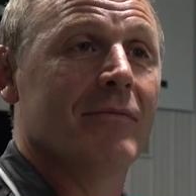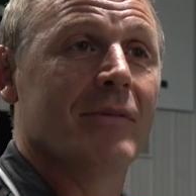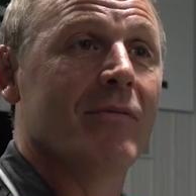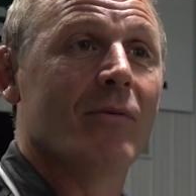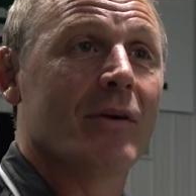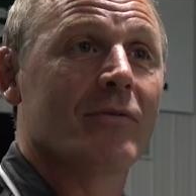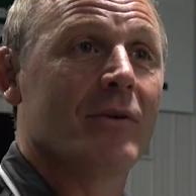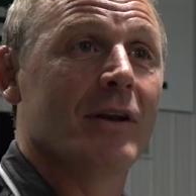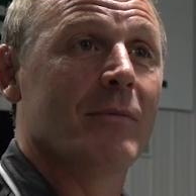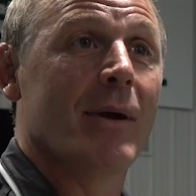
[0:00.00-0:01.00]
I've never
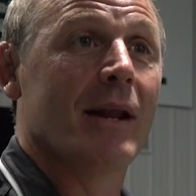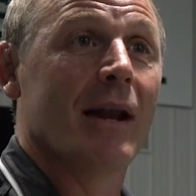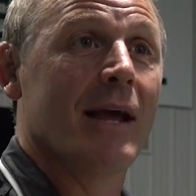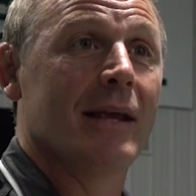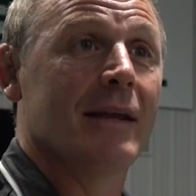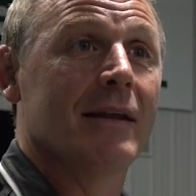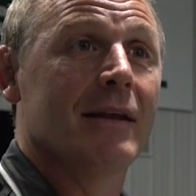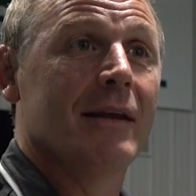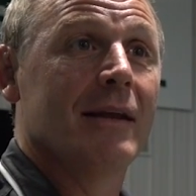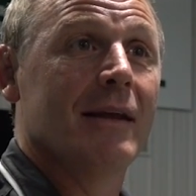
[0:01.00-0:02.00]
wrestled anybody like it.
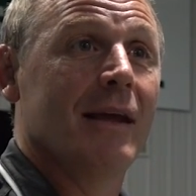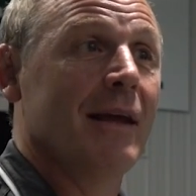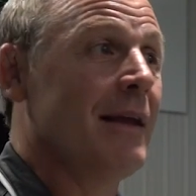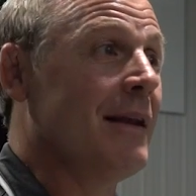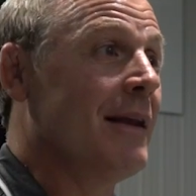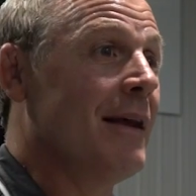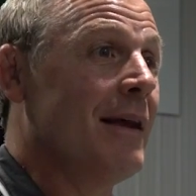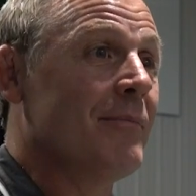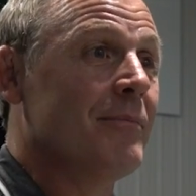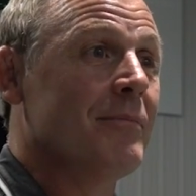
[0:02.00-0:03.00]

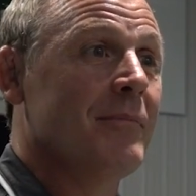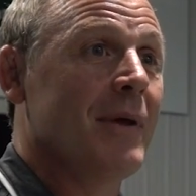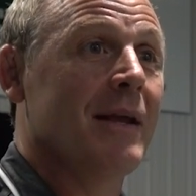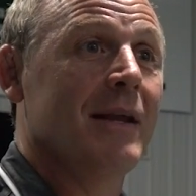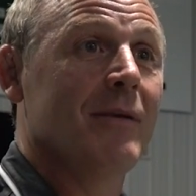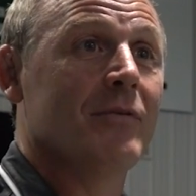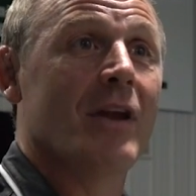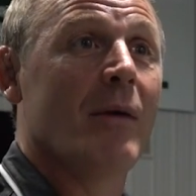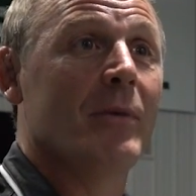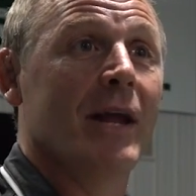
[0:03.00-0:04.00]
And he
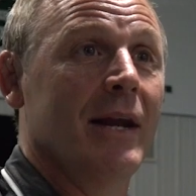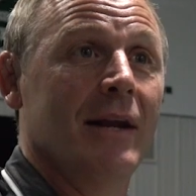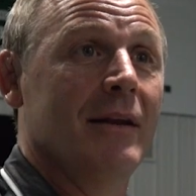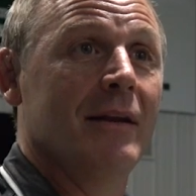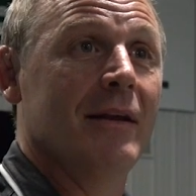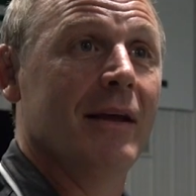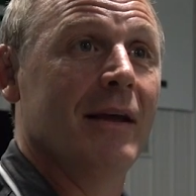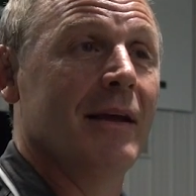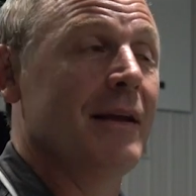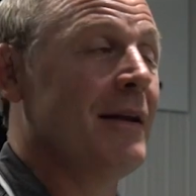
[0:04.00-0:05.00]
was dominating.
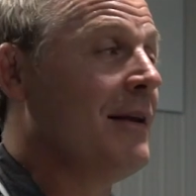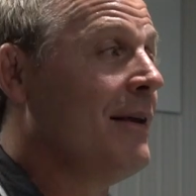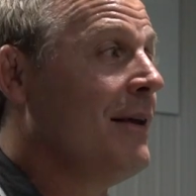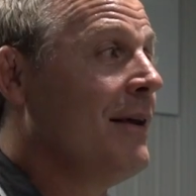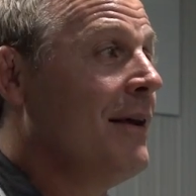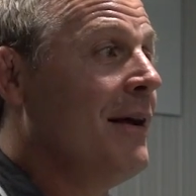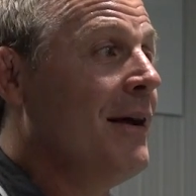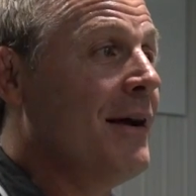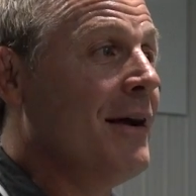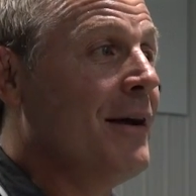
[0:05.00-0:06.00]

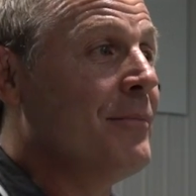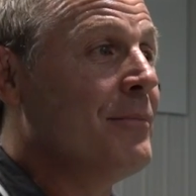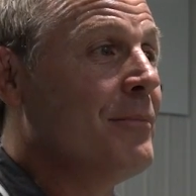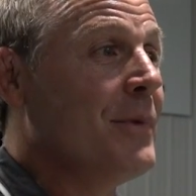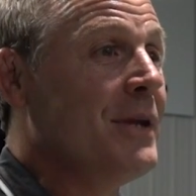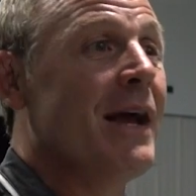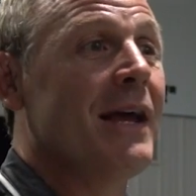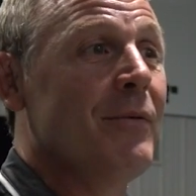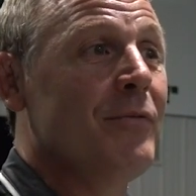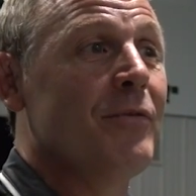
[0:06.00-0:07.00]
But
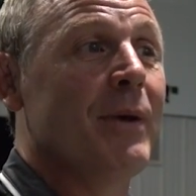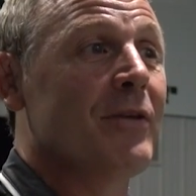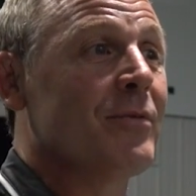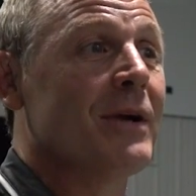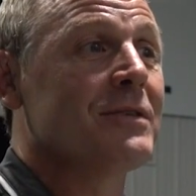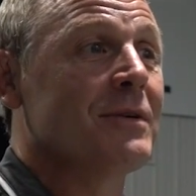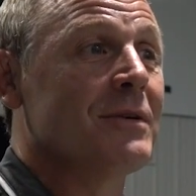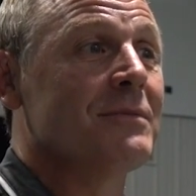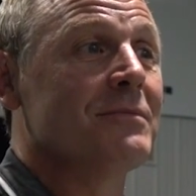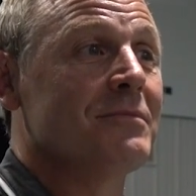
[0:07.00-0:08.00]
yeah, he was the best
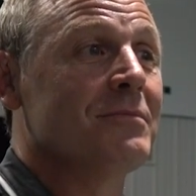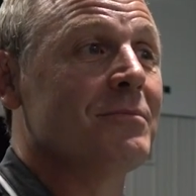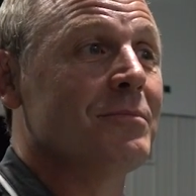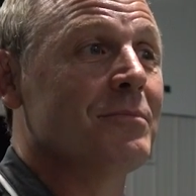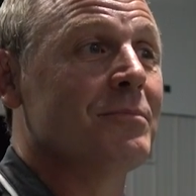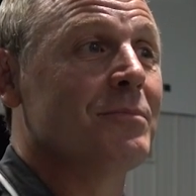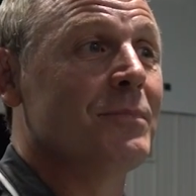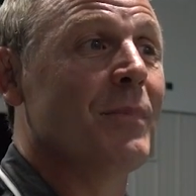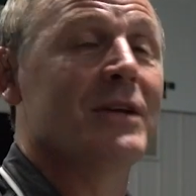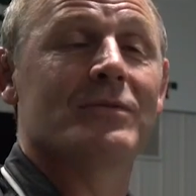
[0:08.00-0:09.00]
wrestler
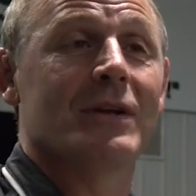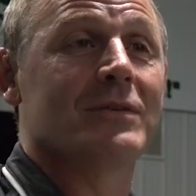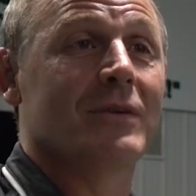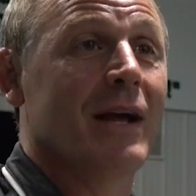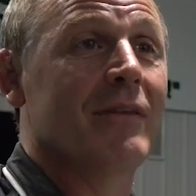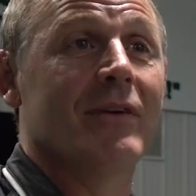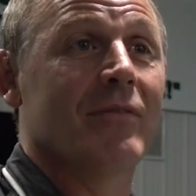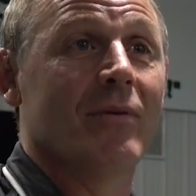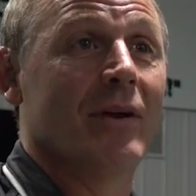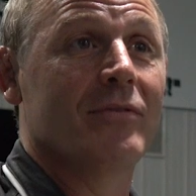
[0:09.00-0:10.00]
I
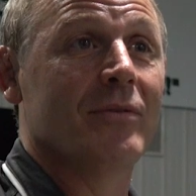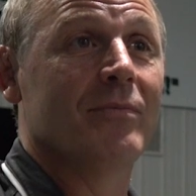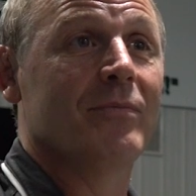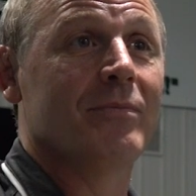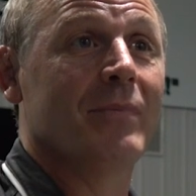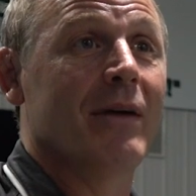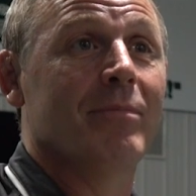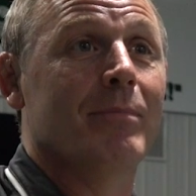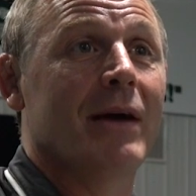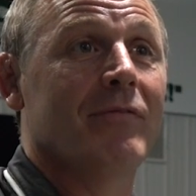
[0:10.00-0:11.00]
have ever wrestled
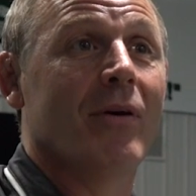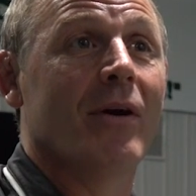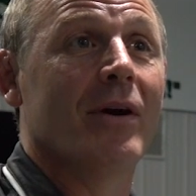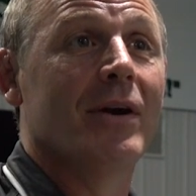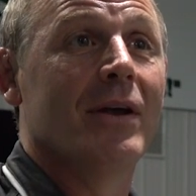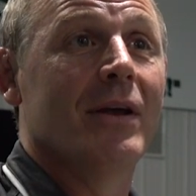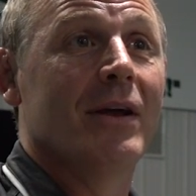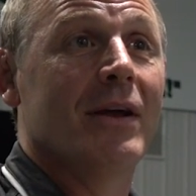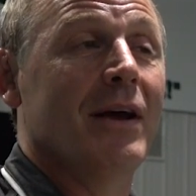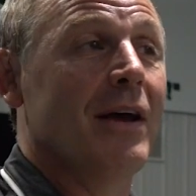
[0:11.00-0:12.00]
by far.
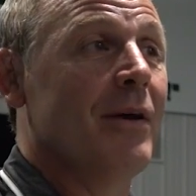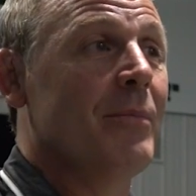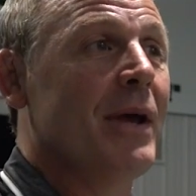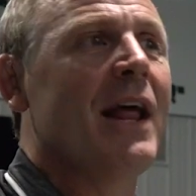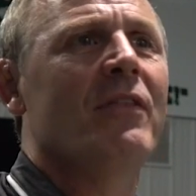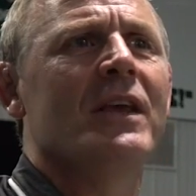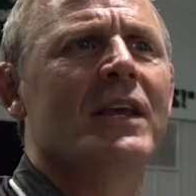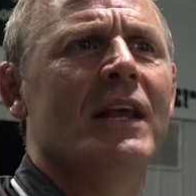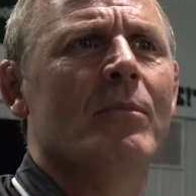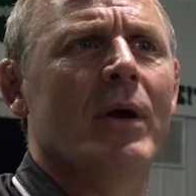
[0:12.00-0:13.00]
And I
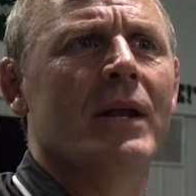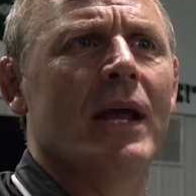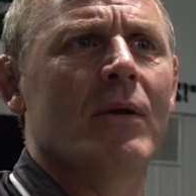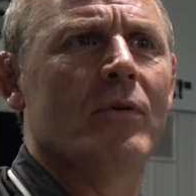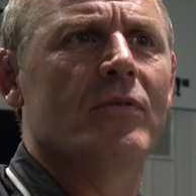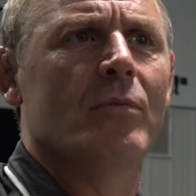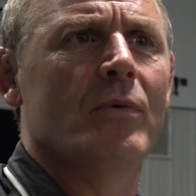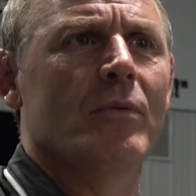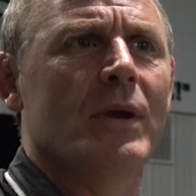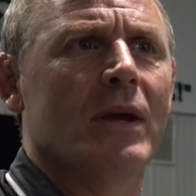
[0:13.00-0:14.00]
think Kenny Monday
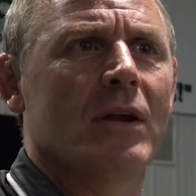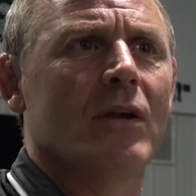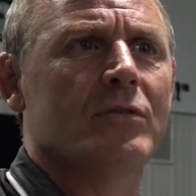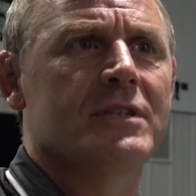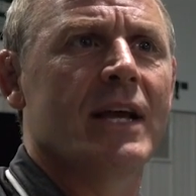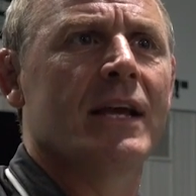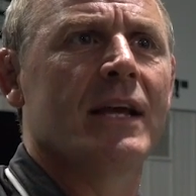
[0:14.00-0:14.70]
would be a close